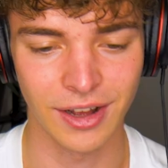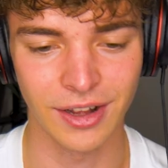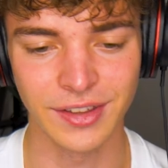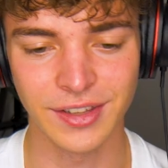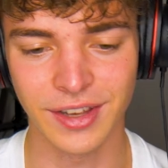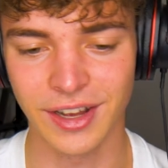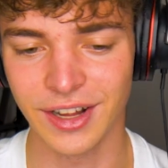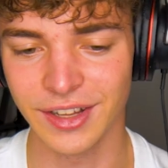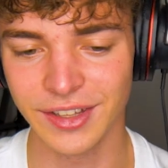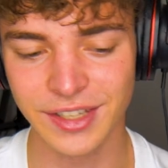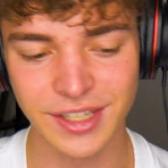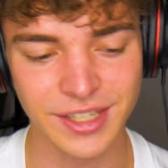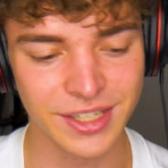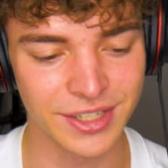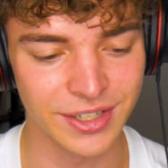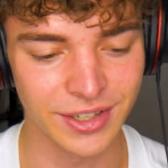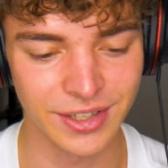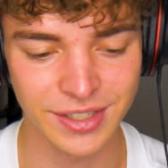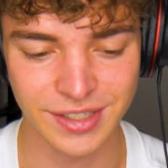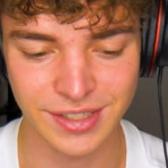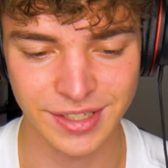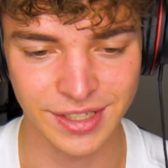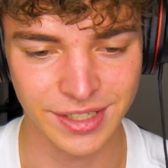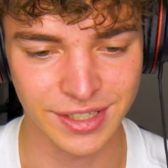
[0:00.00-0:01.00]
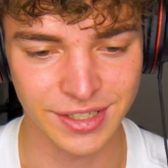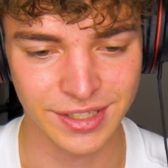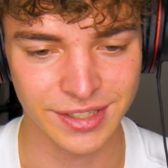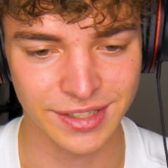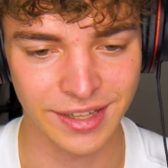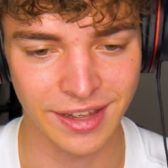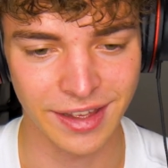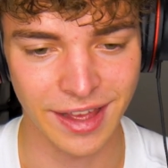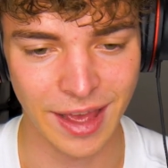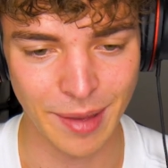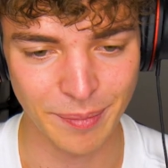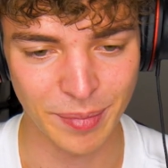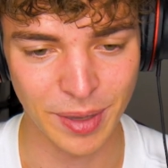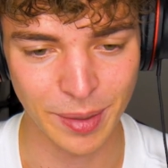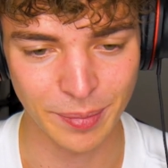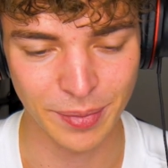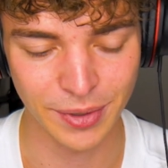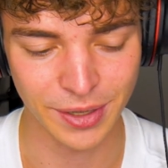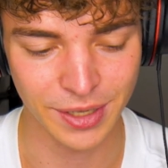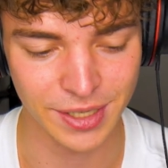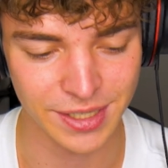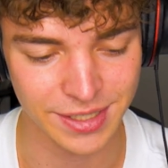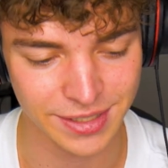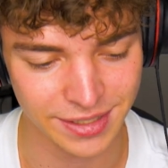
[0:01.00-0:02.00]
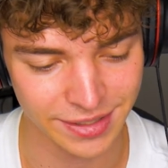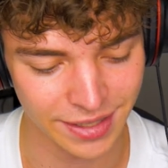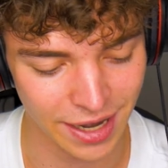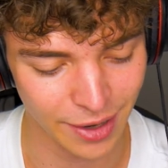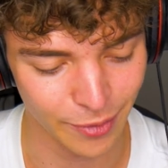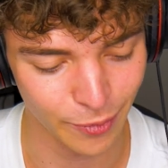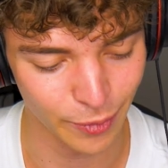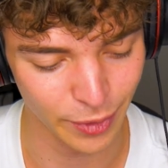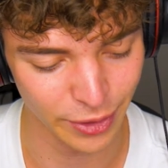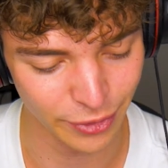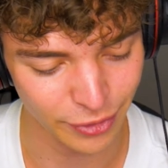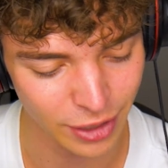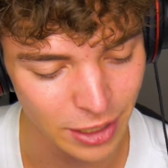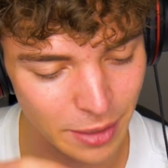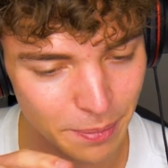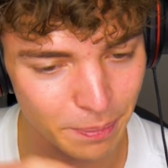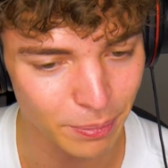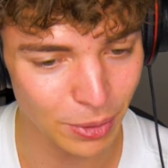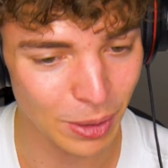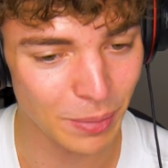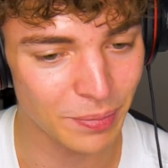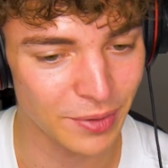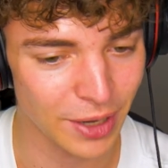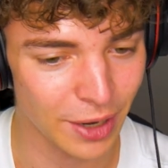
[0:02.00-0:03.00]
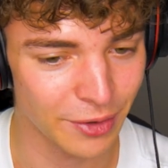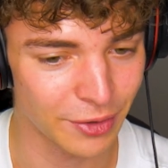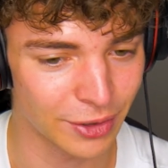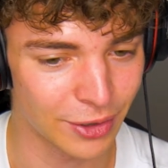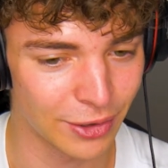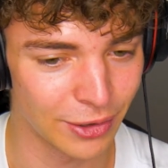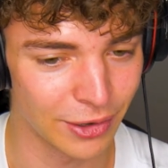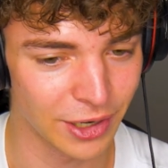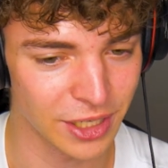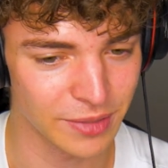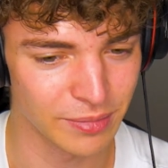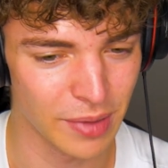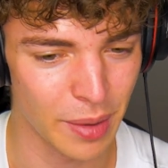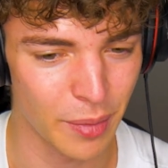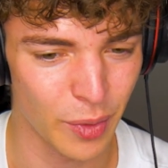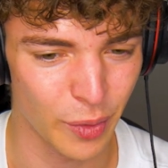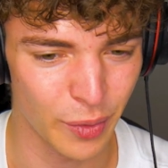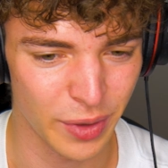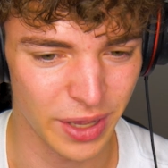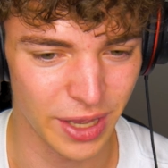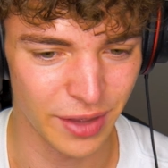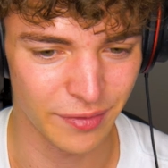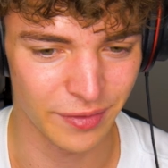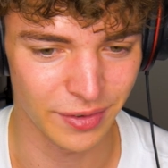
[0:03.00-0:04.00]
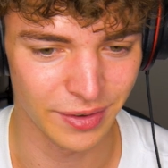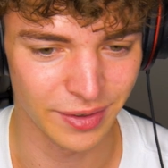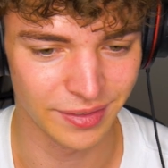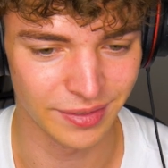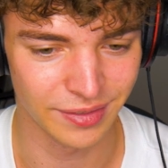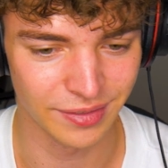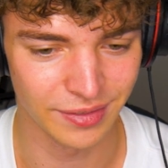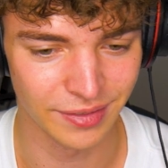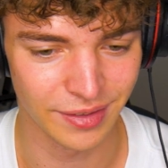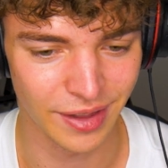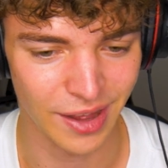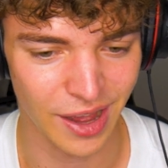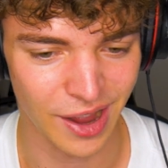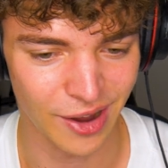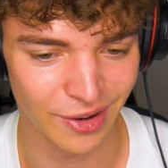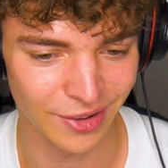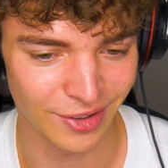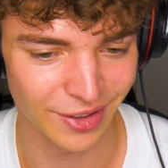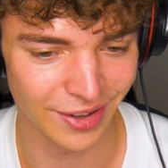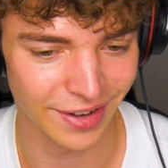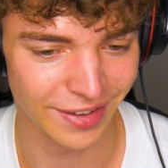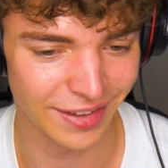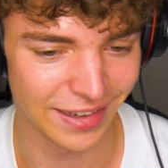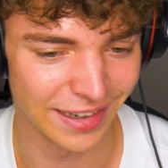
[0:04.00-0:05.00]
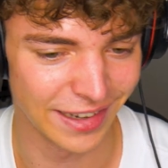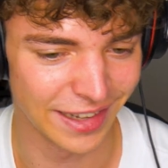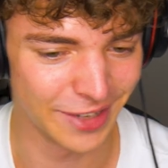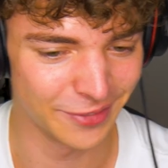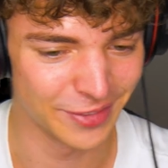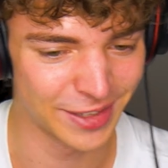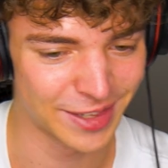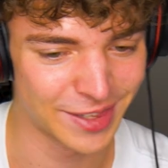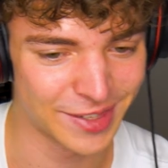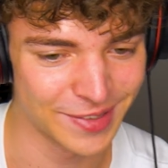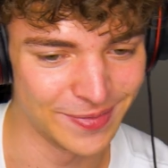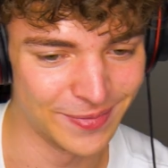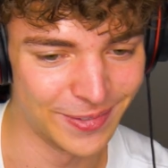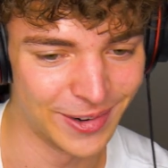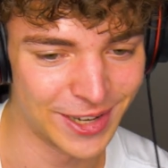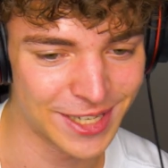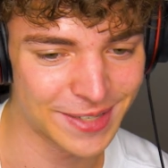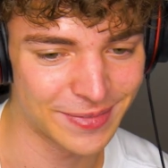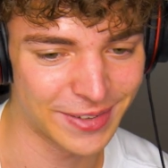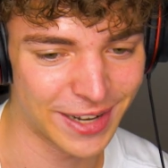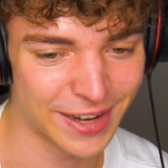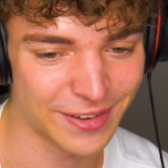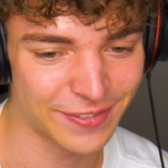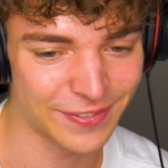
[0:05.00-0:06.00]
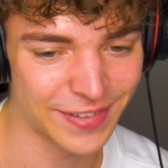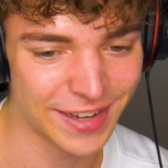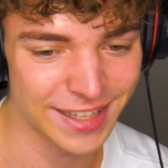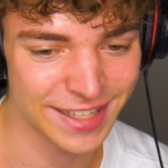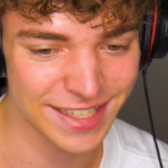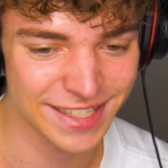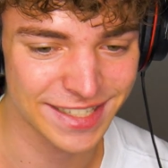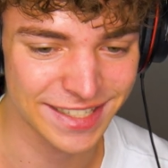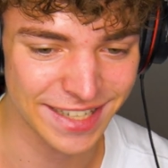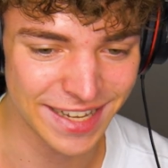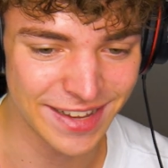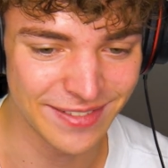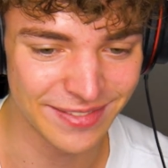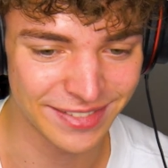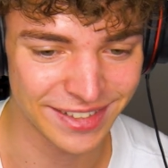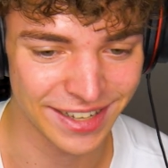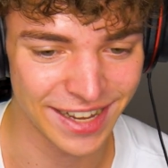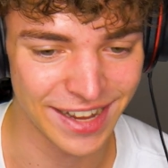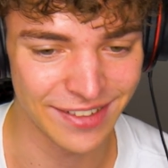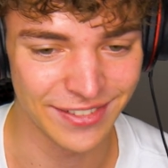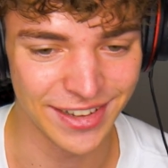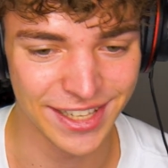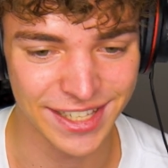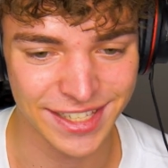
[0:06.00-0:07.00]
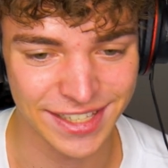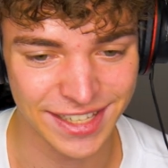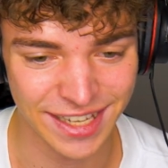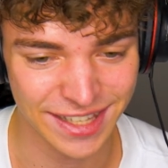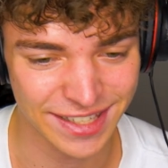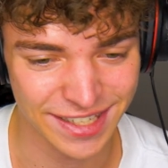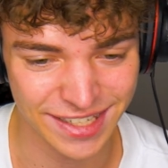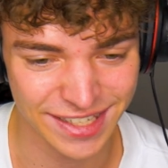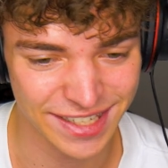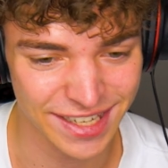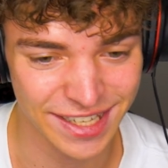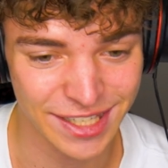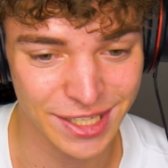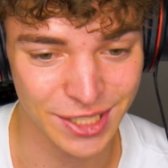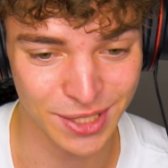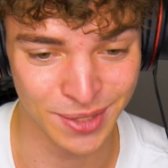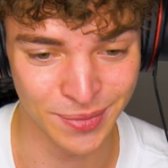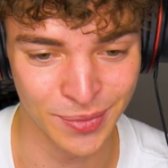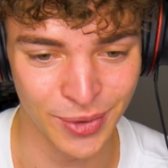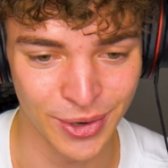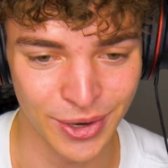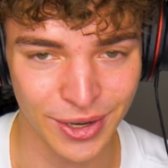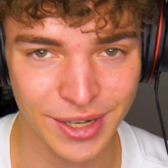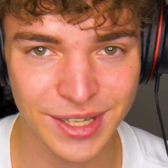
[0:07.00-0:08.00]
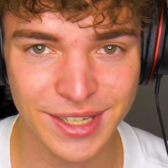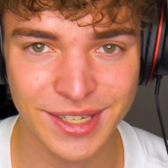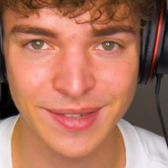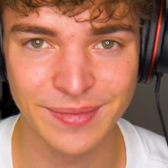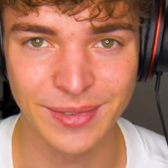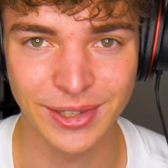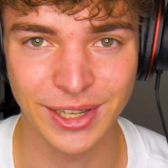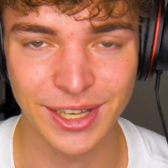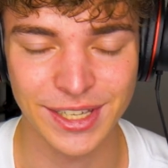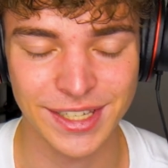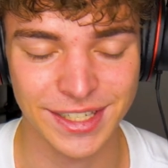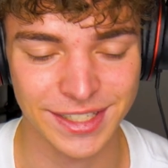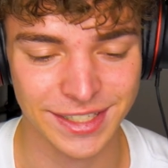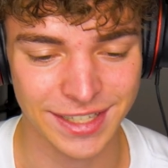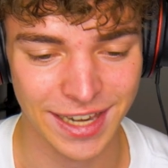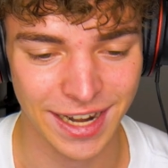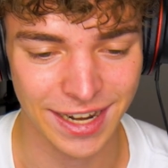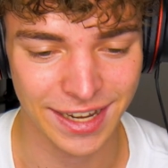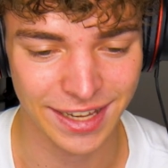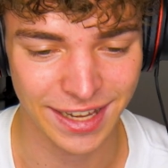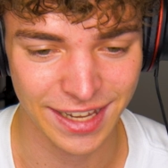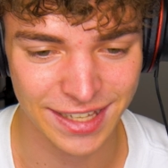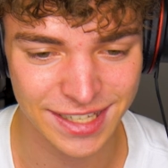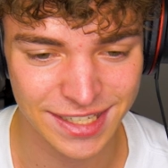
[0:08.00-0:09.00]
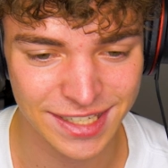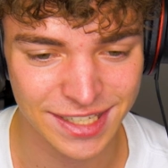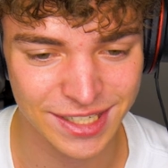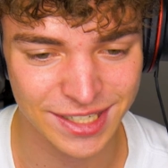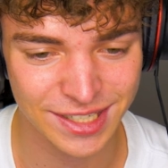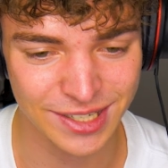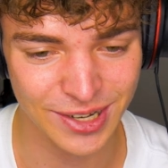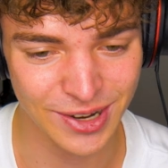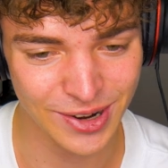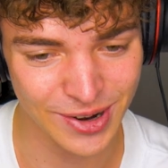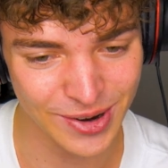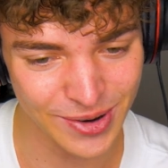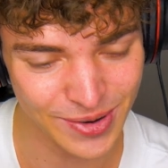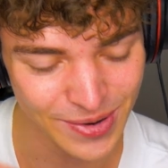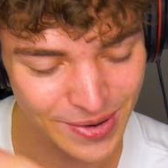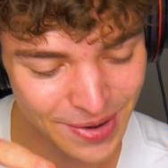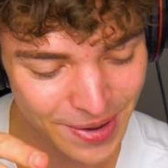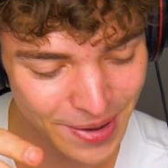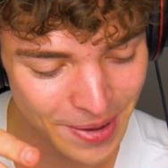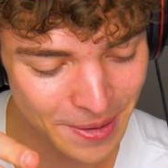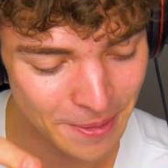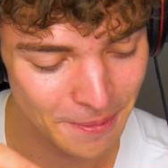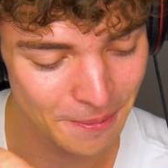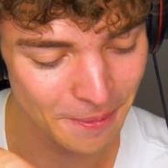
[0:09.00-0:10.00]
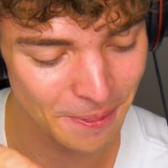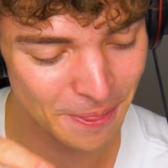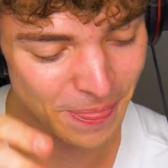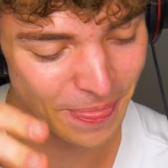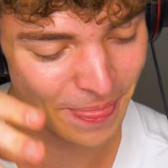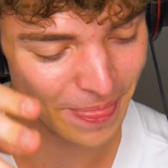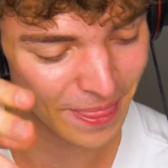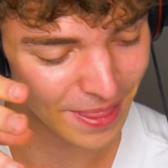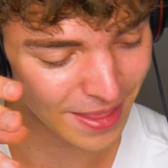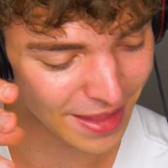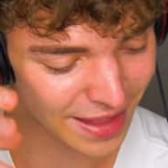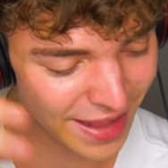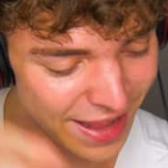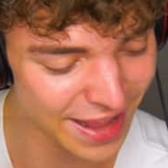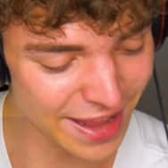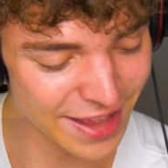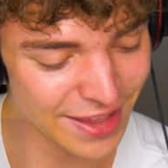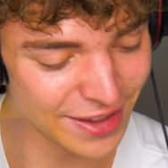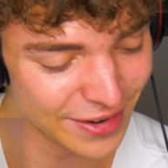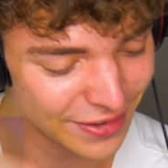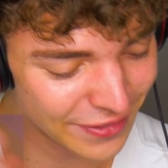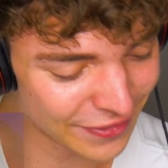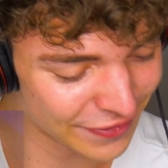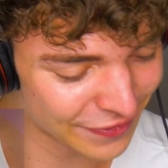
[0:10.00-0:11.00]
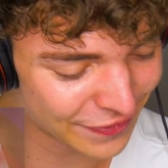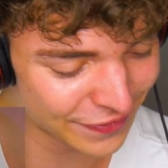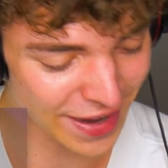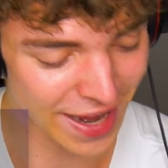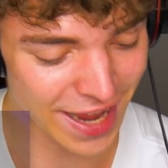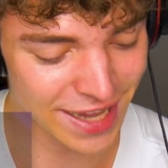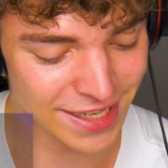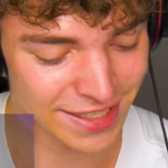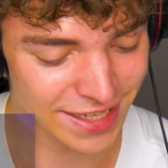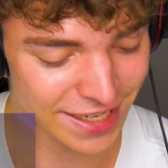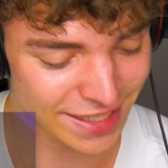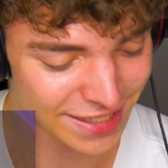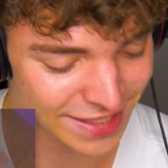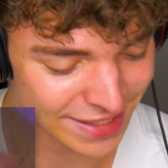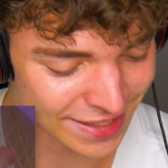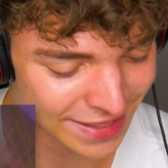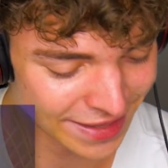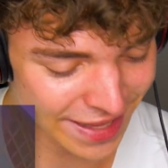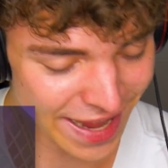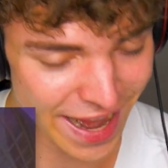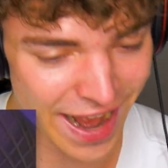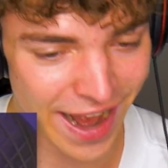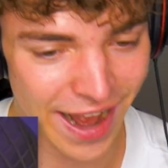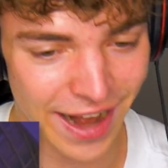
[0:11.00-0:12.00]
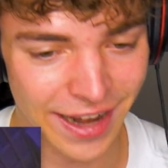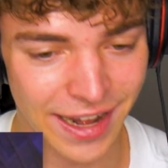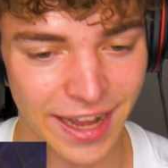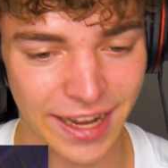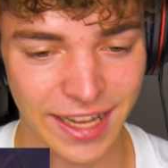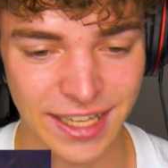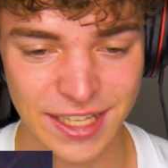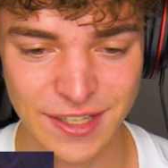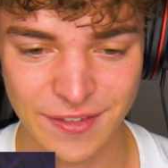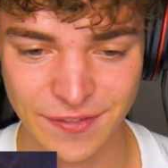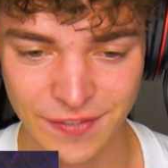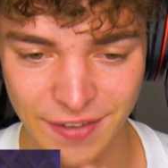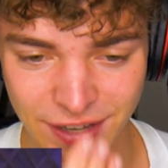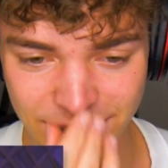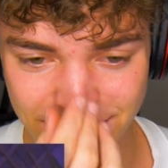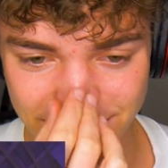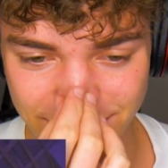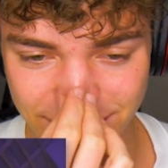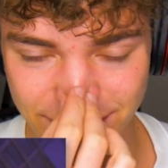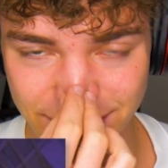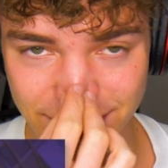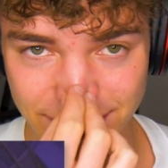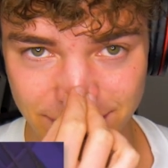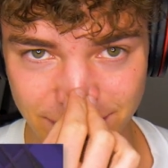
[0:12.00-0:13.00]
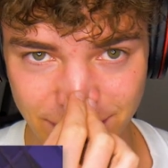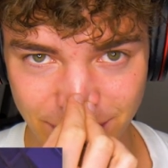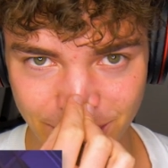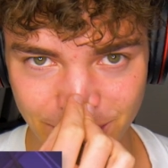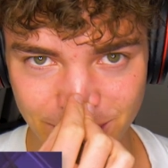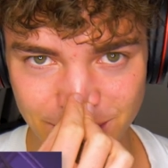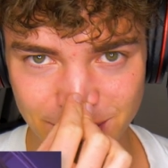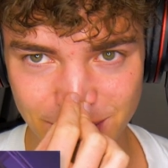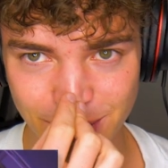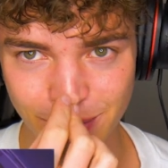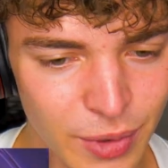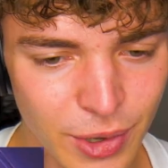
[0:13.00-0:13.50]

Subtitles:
All these shots, they're just epic because like we really popped out the colors. Maybe we even outdone it a little bit too much, but I think at the same time it just works because it's like it's so in your face, it's there, and like it's fixed on his nose.